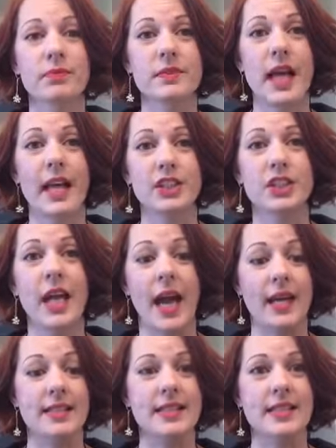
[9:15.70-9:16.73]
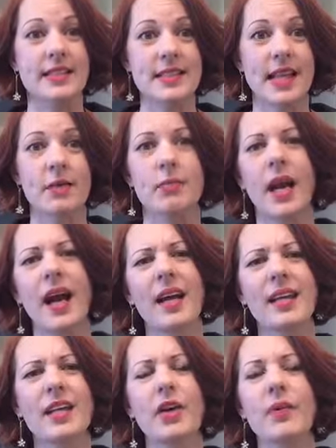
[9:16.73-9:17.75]
And she has since then. But,
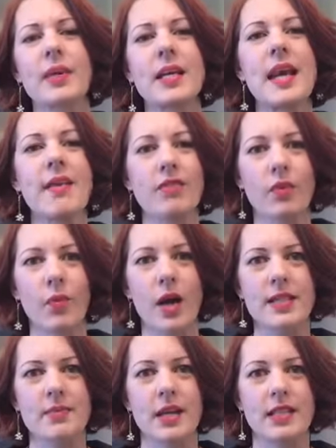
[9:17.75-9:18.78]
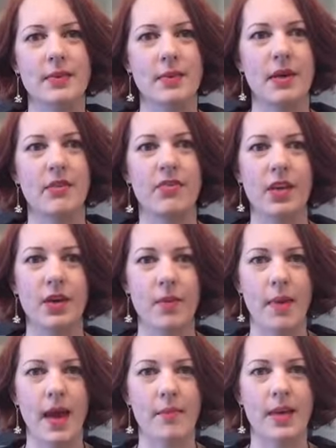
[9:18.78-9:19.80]
you know, I would never want to make somebody feel
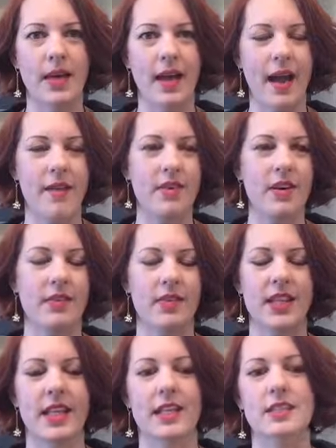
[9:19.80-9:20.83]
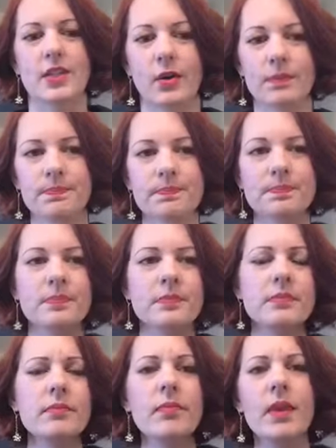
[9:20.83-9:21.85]
bad by not having everything. So
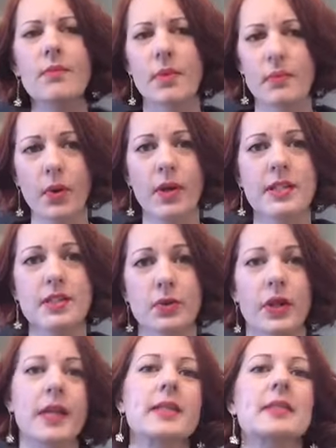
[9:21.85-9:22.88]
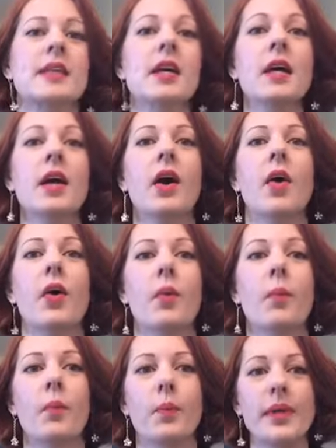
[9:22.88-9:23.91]
my point of the story is,
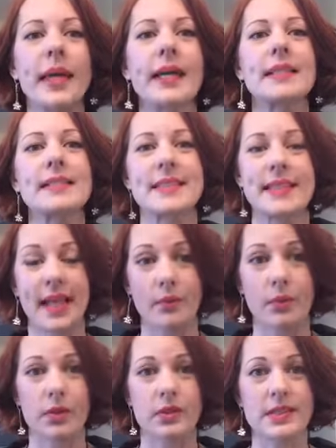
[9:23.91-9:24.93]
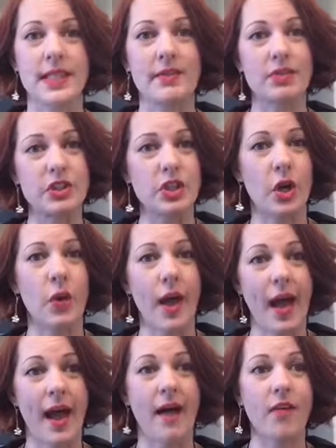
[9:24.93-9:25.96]
get samples if you don't
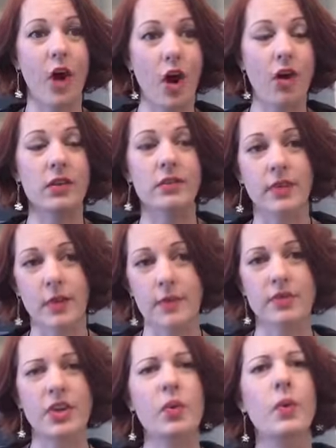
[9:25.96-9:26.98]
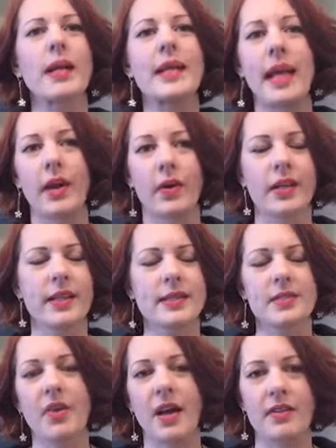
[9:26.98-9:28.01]
have all of them, or if you don't want to carry,
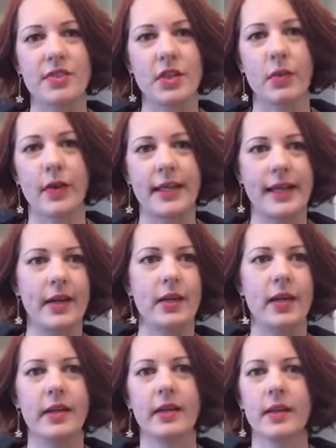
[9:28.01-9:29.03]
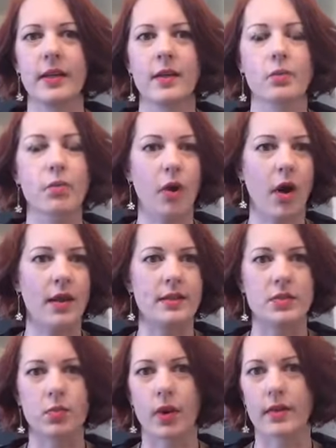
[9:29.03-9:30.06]
that's fine if you don't want to carry
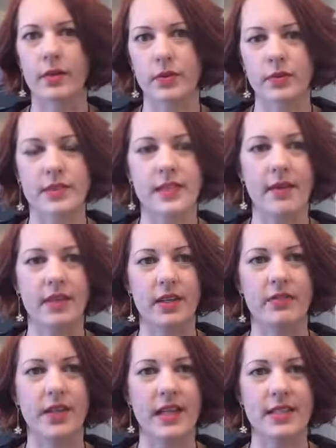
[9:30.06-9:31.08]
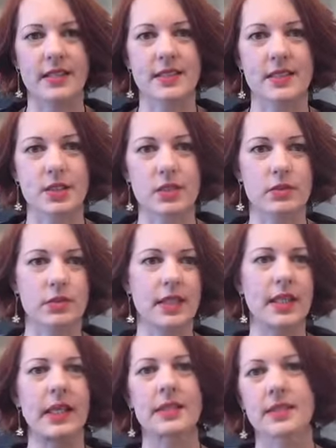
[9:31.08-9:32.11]
bronze 1 through 7 if that doesn't suit
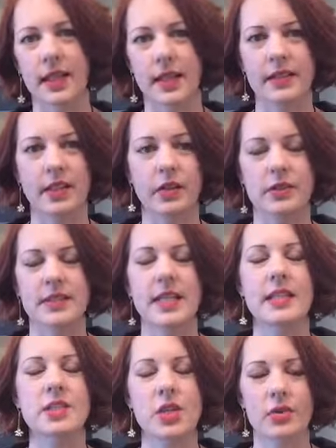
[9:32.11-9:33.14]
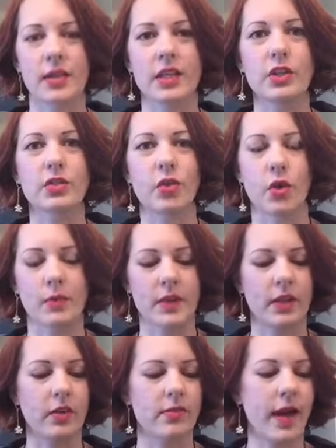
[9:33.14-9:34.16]
the, you know, skin tone that you
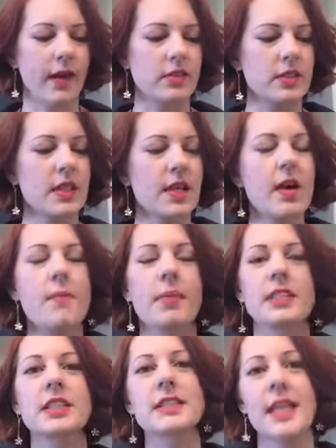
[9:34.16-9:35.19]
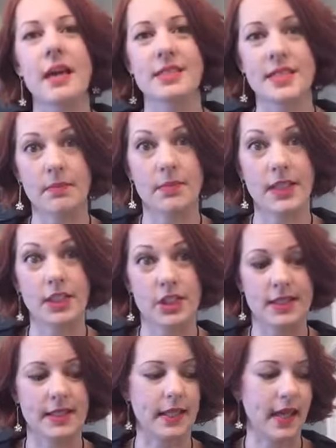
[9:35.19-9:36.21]
normally are around, but just have something
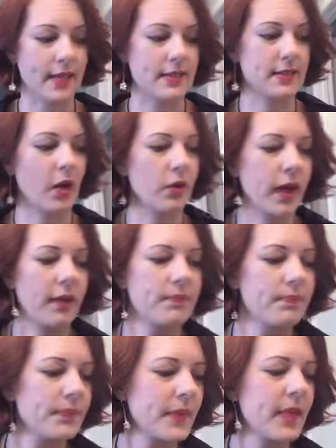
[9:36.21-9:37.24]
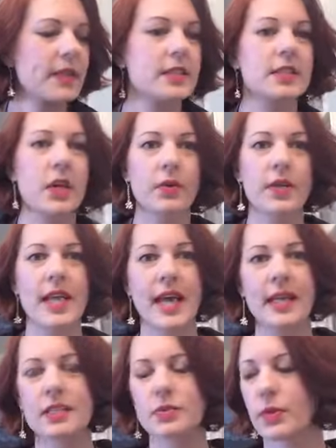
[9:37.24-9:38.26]
just in case. Okay, so
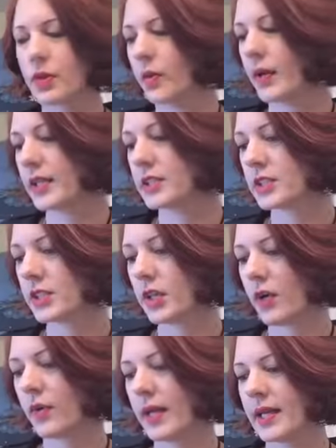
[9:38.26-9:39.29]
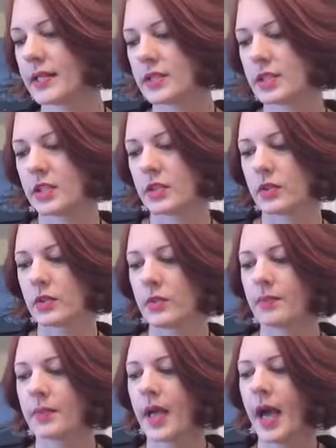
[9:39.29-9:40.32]
next we're going to go into,
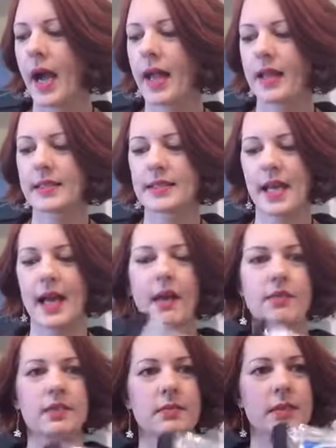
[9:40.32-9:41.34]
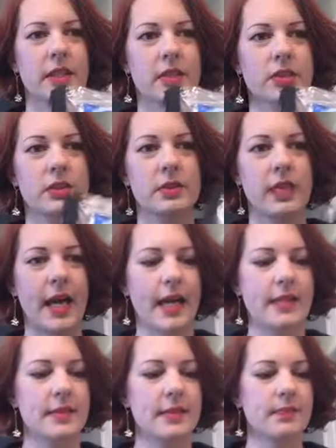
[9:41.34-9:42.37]
I like to have some little
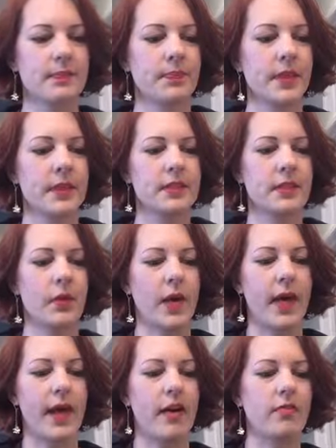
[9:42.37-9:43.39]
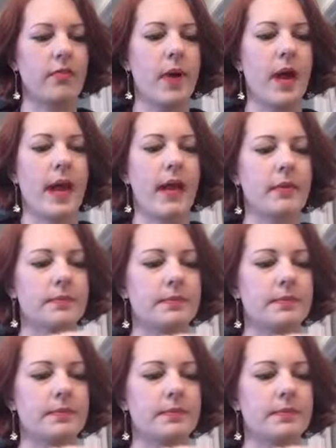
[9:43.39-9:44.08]
doodads, so I have my